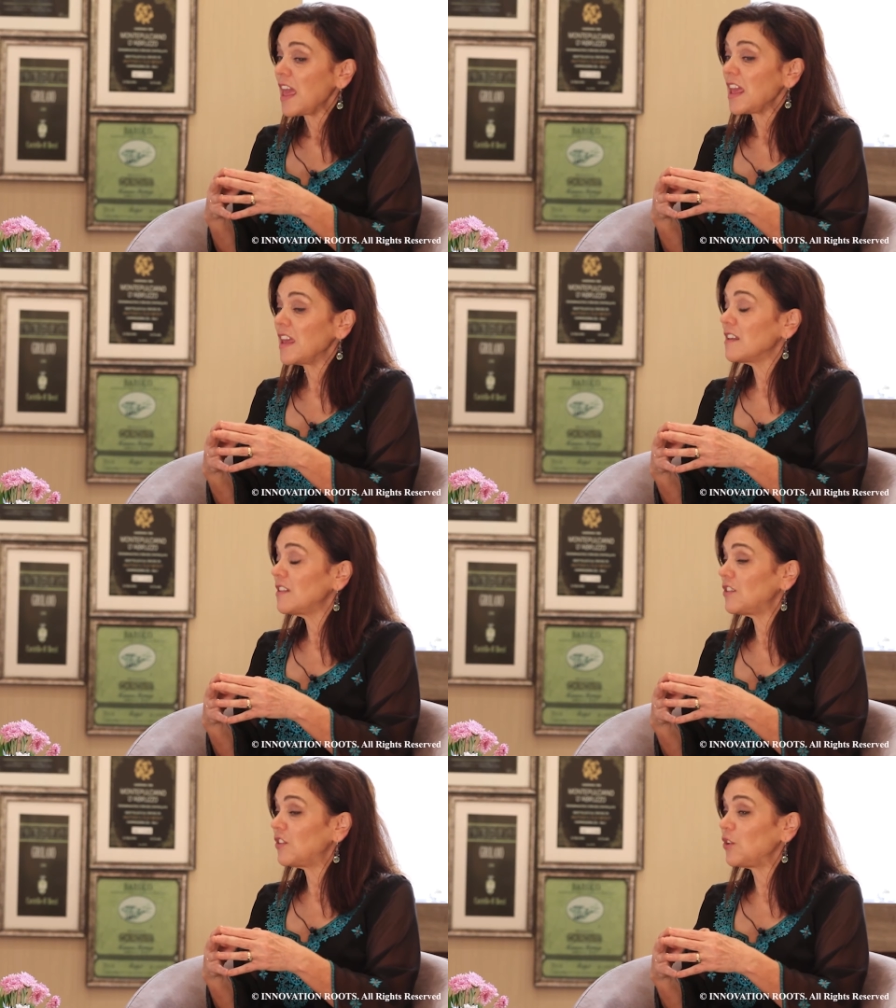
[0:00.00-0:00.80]
is
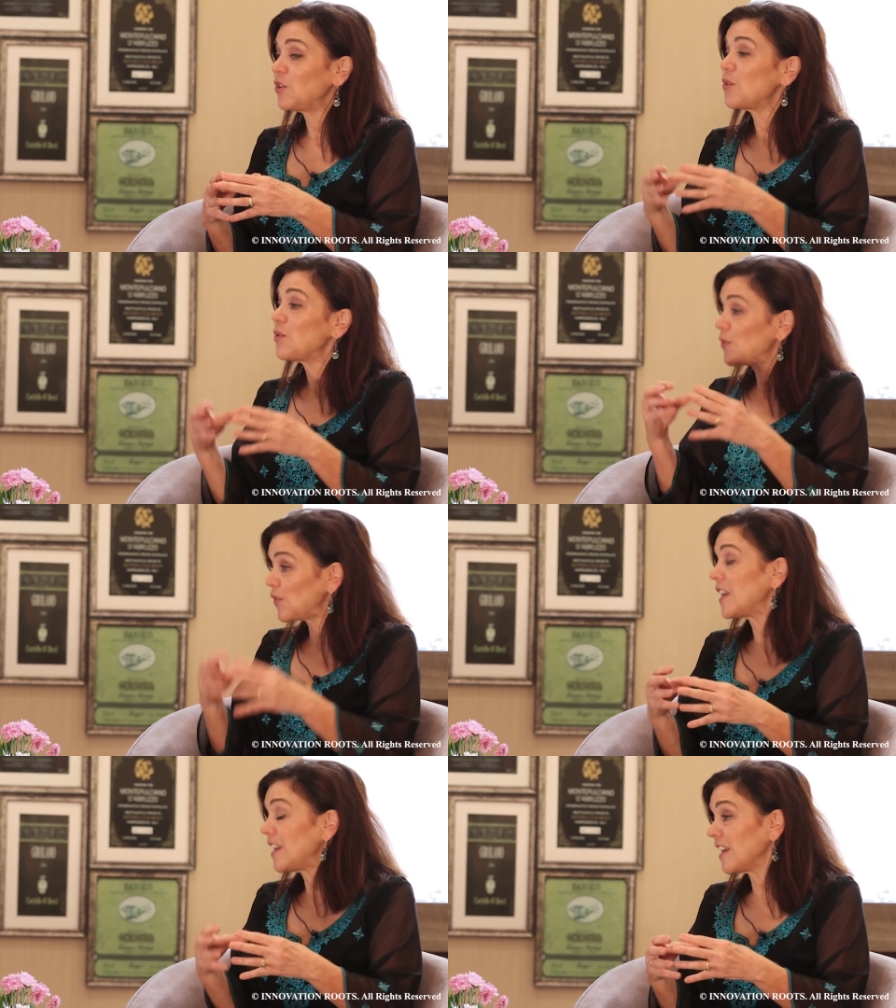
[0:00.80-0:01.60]
to
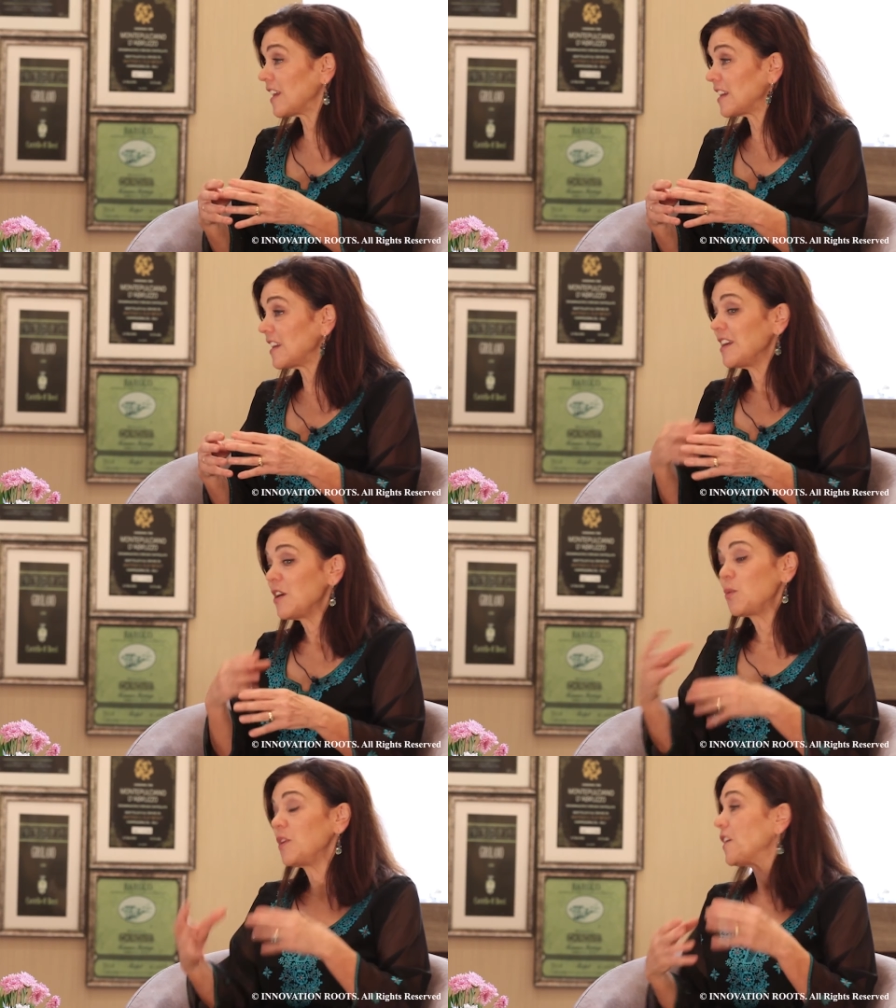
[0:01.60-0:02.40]
fit in
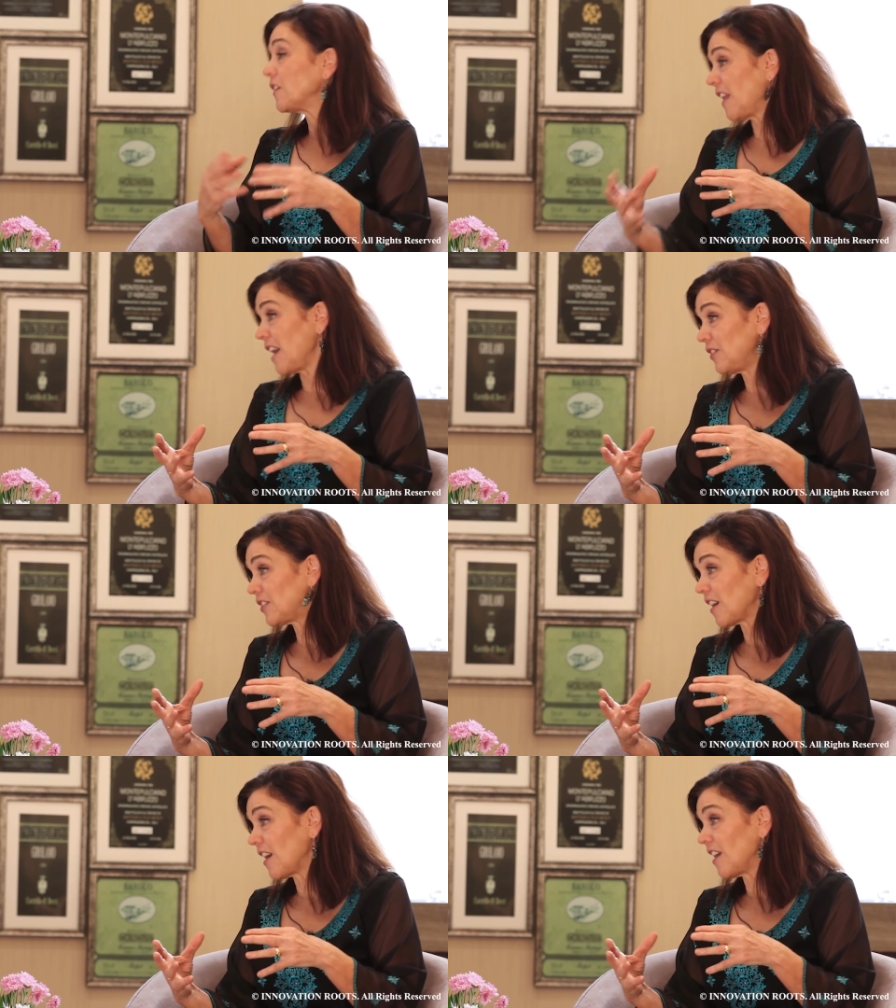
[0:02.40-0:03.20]
with their
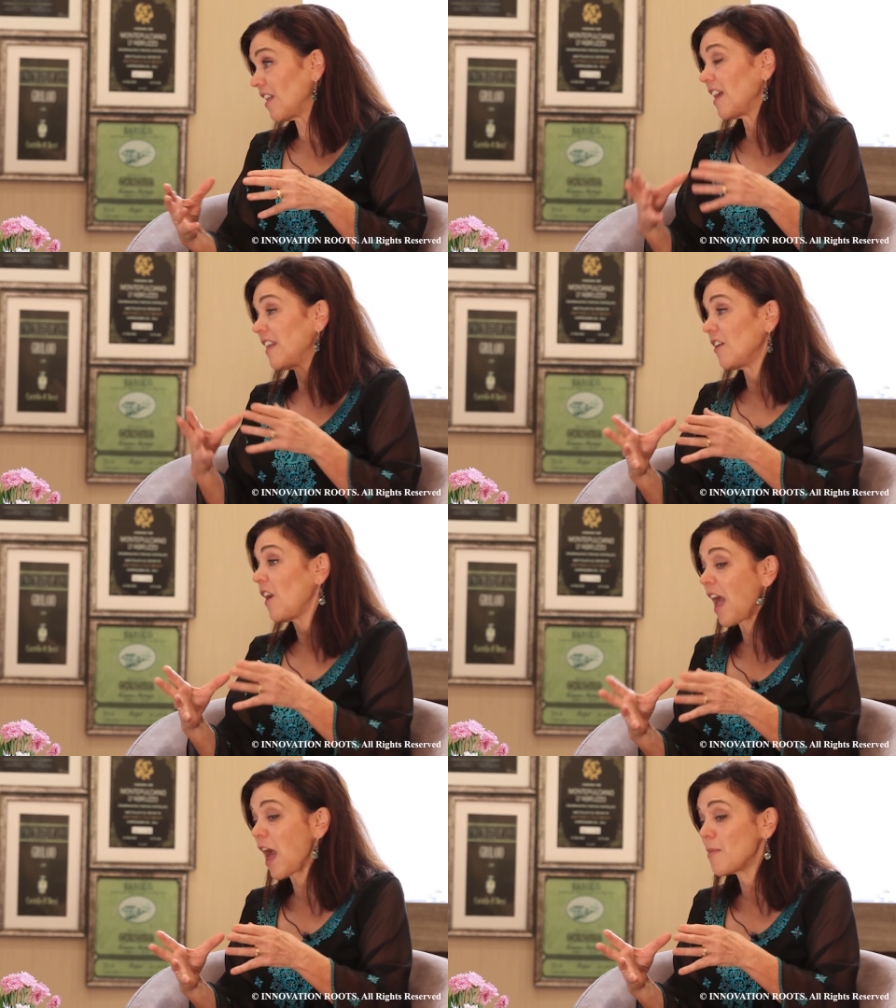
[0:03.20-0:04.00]
lifestyle and their
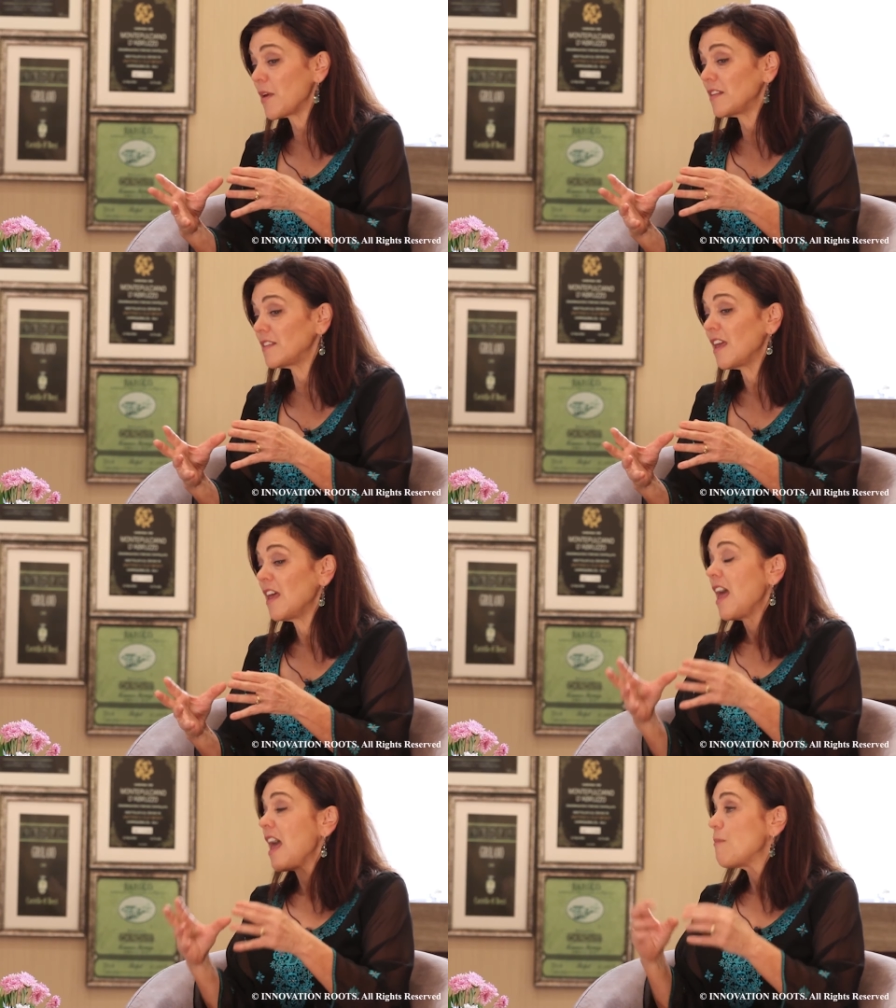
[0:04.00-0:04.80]
habits,
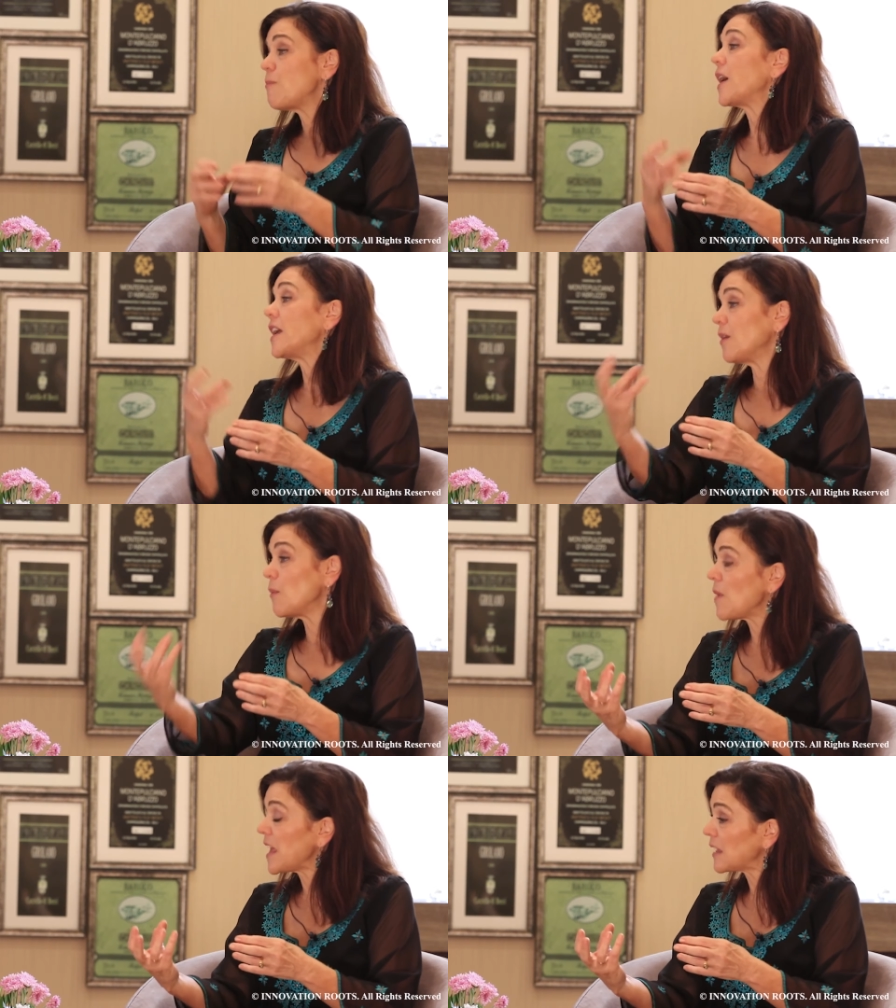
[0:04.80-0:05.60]
but
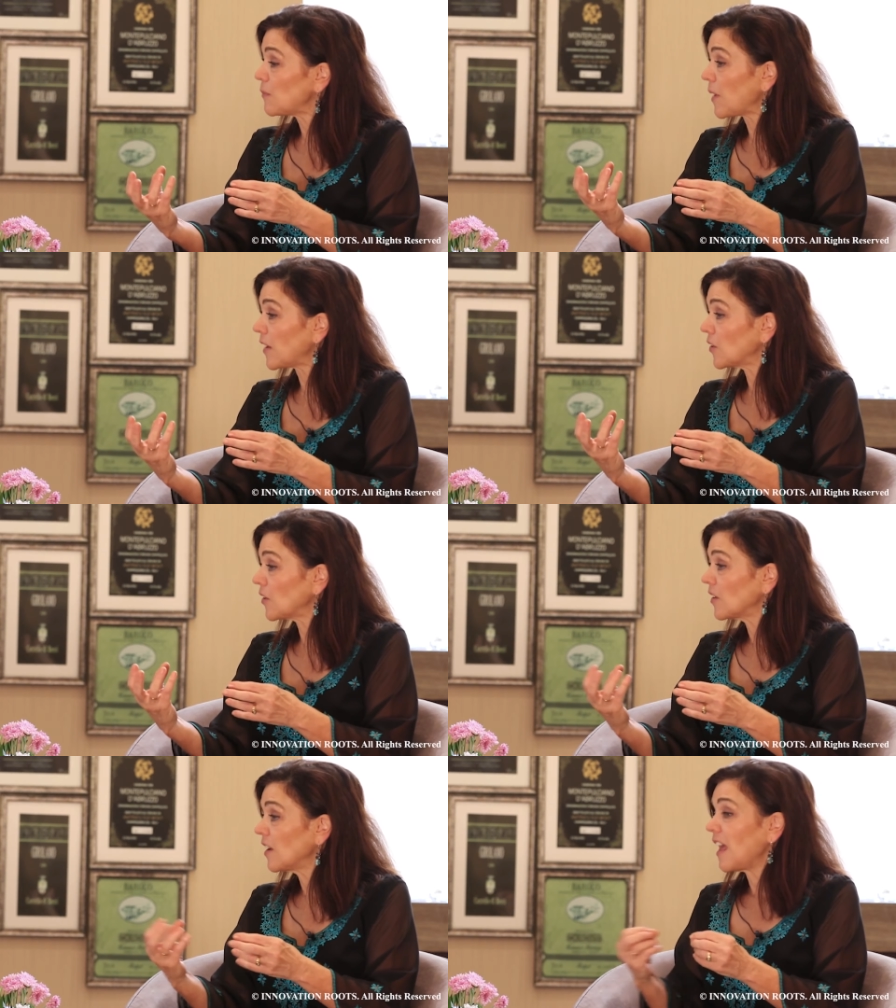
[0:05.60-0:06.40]
make it better
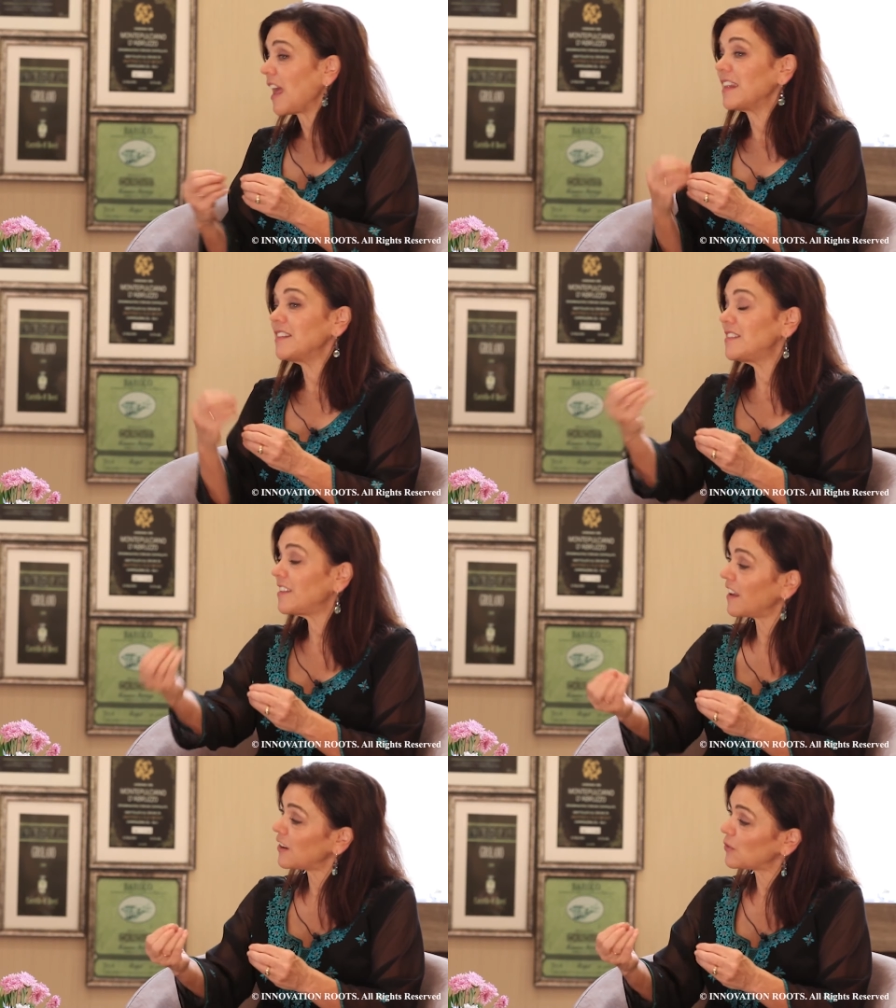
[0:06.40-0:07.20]
and
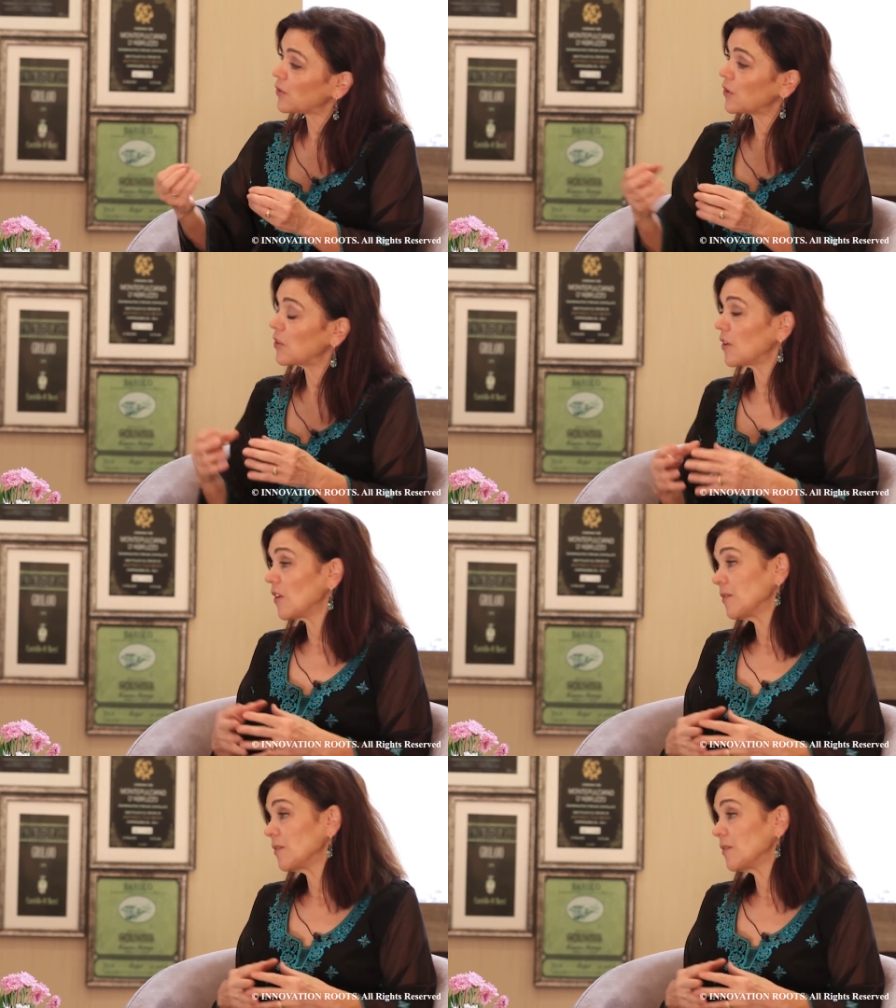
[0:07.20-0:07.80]
take it further.